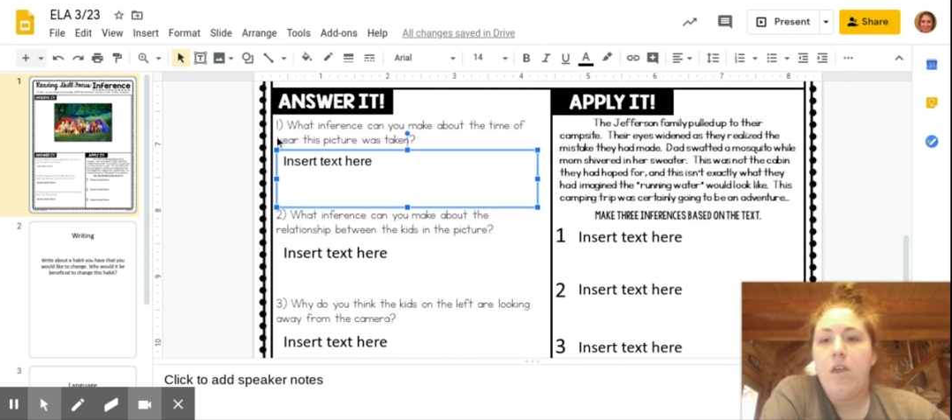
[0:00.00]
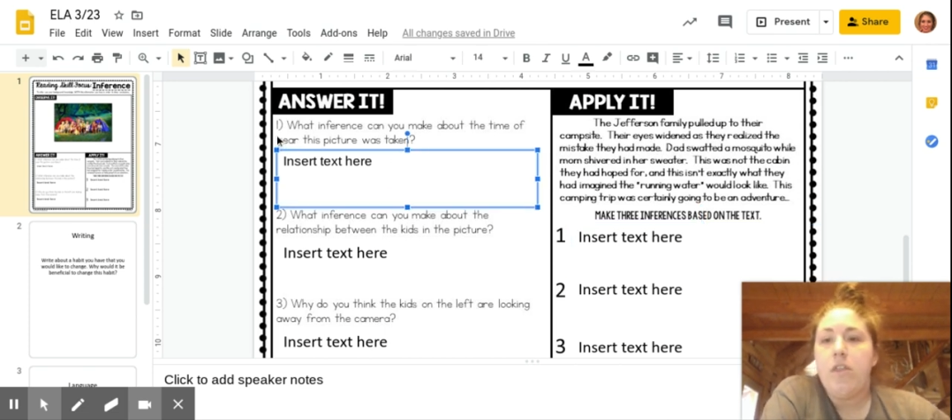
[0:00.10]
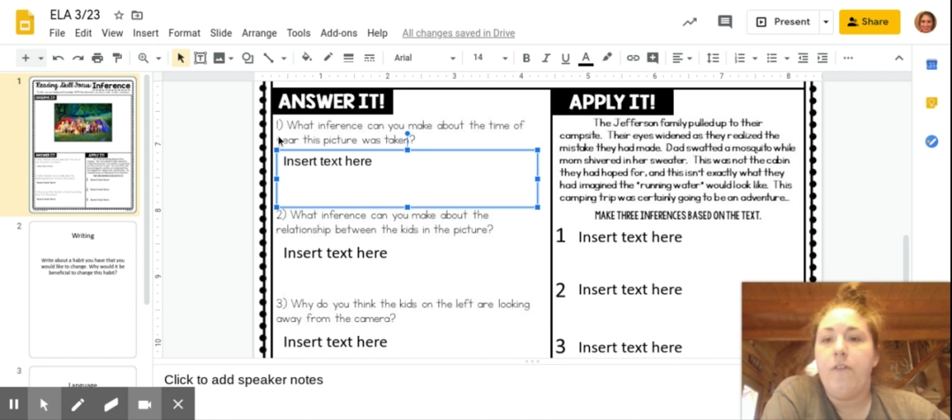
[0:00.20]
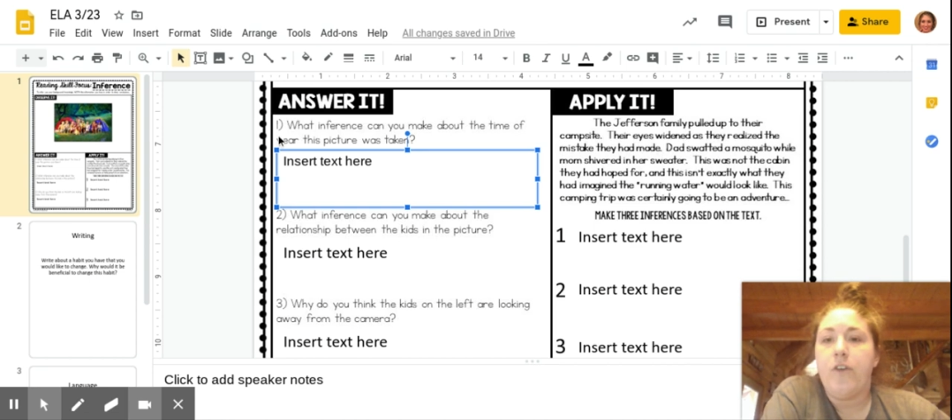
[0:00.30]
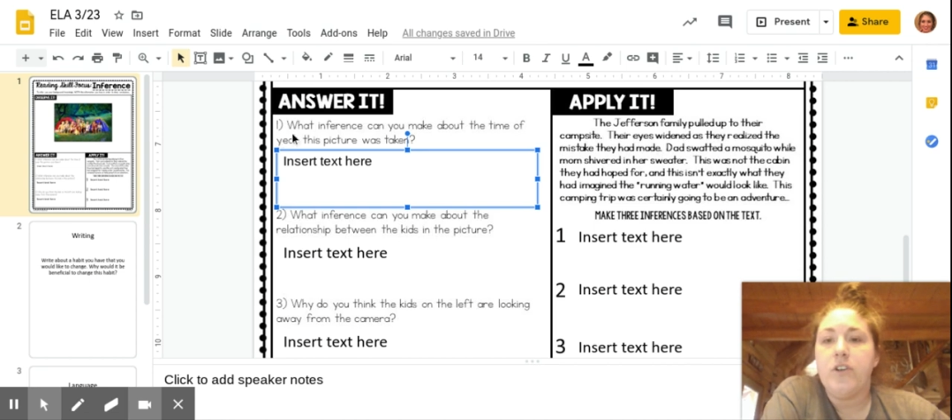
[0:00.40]

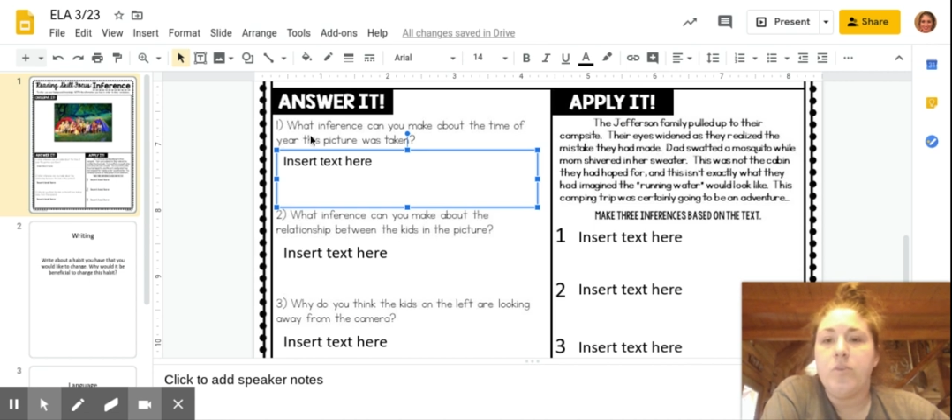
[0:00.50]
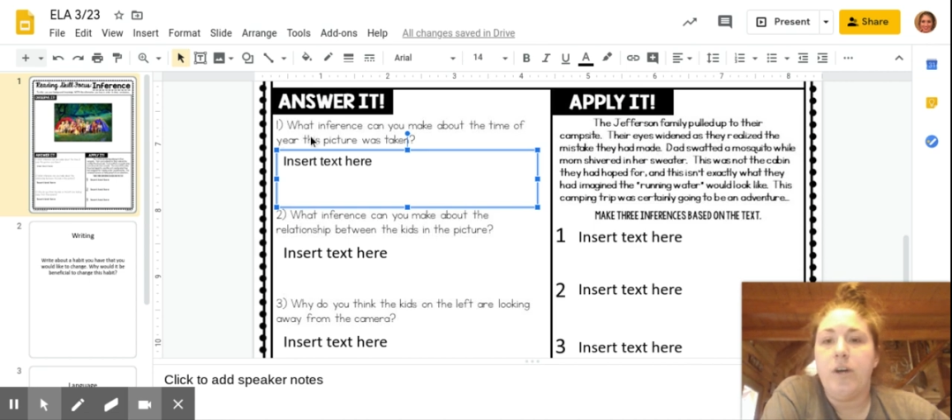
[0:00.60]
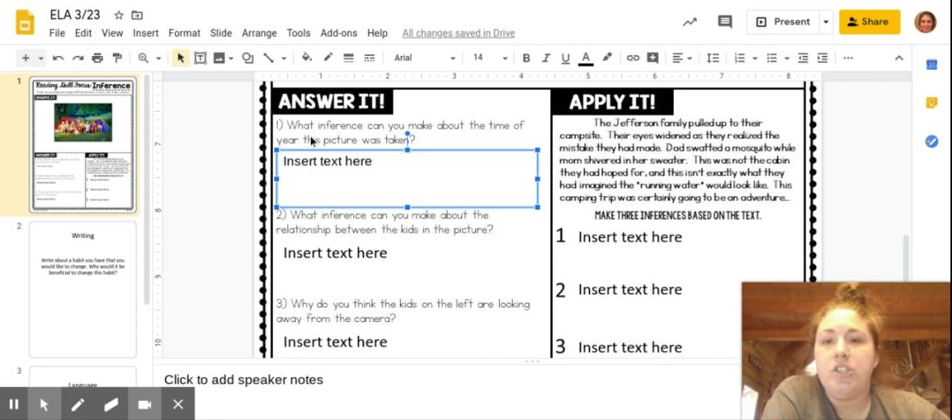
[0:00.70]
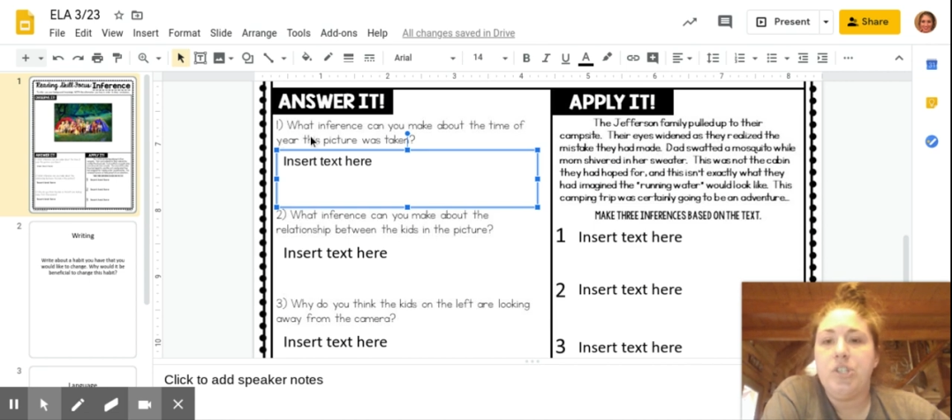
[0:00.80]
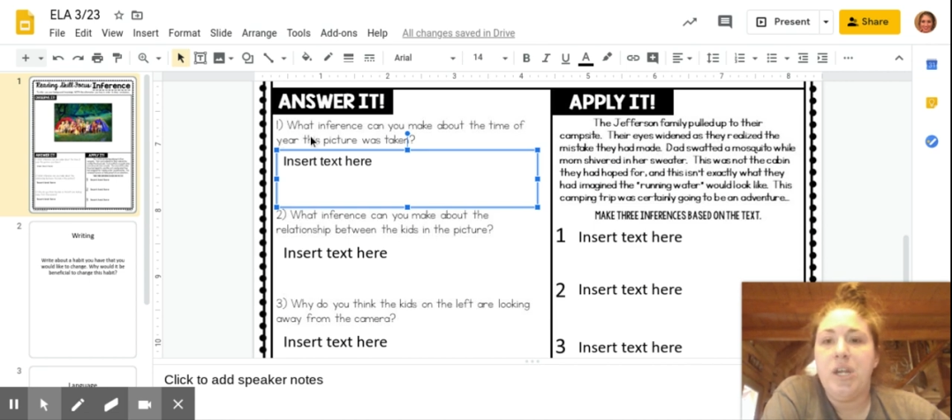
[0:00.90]
the first
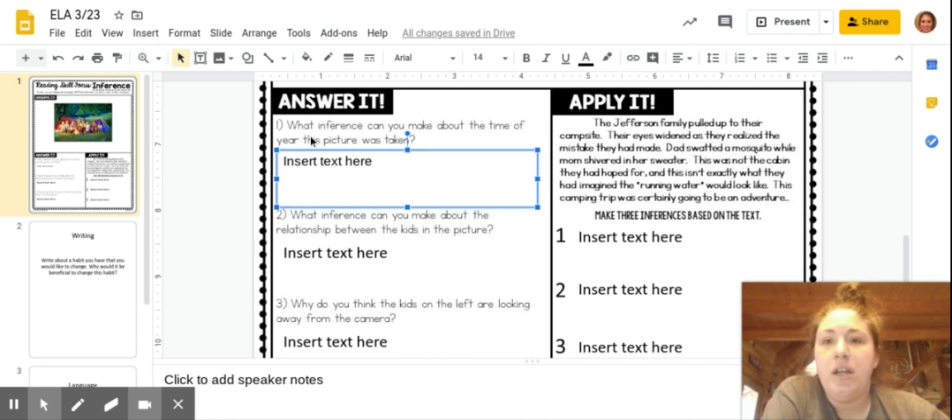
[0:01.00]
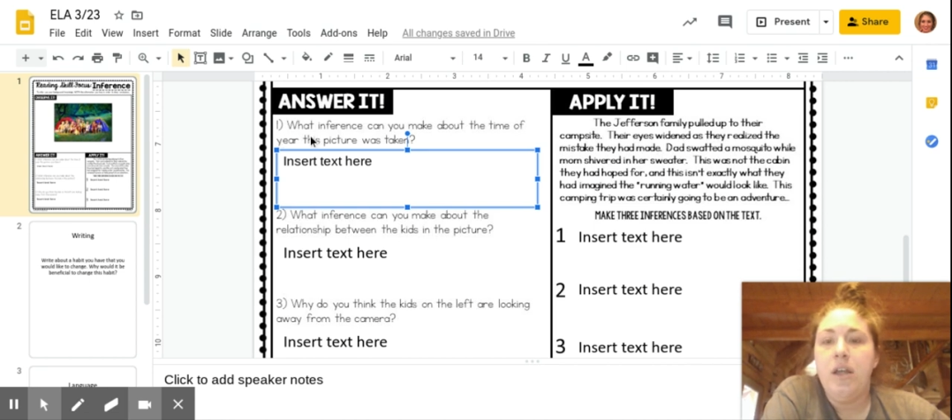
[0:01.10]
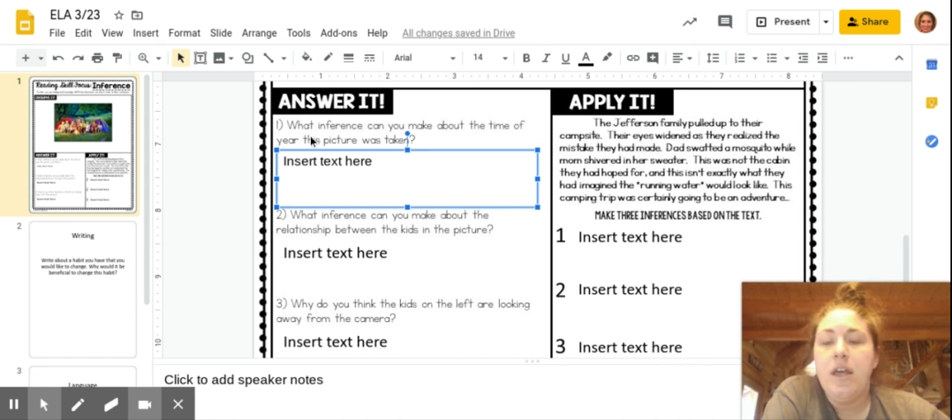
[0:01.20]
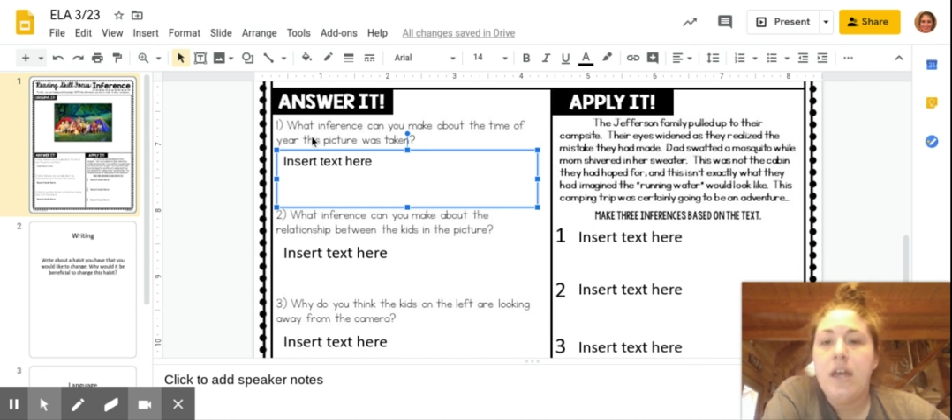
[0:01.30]
question